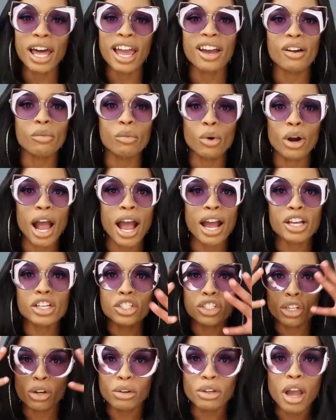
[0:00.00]
like where I could
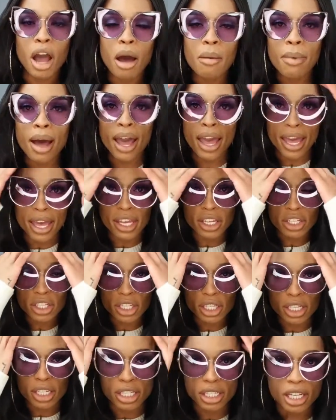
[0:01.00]
show y'all my
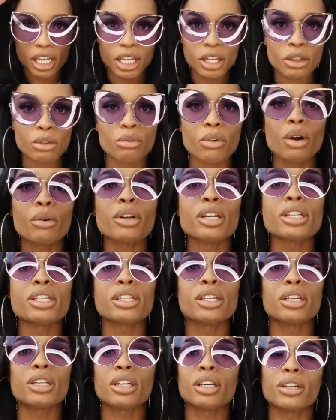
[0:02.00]
edges and throw
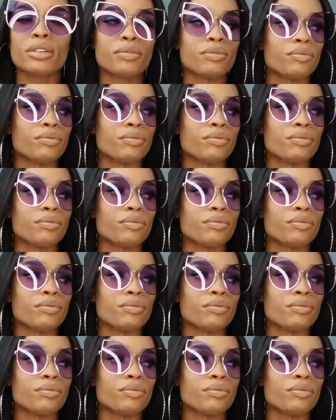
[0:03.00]
this in it.